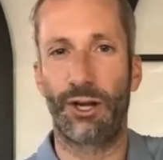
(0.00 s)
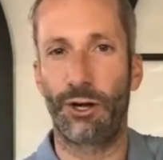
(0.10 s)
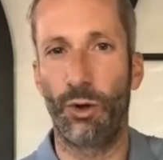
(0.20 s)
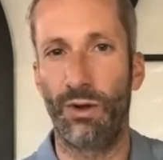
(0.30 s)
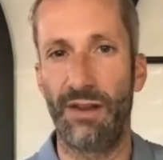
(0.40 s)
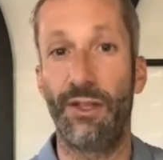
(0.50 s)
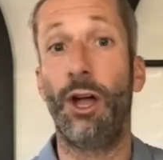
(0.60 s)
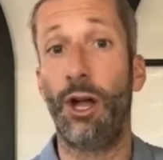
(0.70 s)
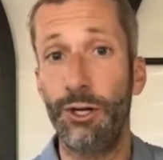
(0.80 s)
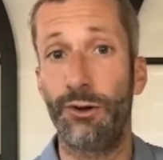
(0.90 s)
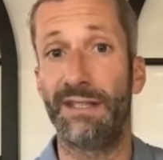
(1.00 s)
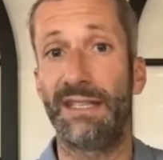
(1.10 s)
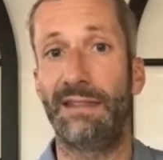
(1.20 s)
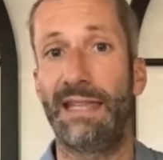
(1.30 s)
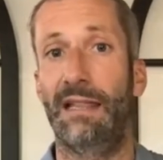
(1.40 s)
that are going in the hundreds
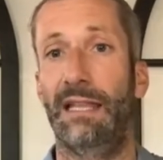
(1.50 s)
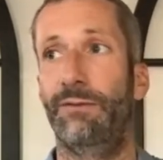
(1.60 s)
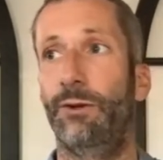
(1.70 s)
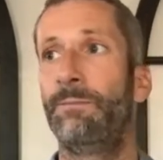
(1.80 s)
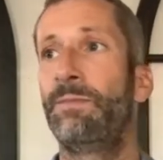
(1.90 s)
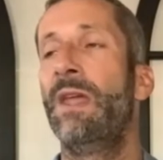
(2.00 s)
at that level.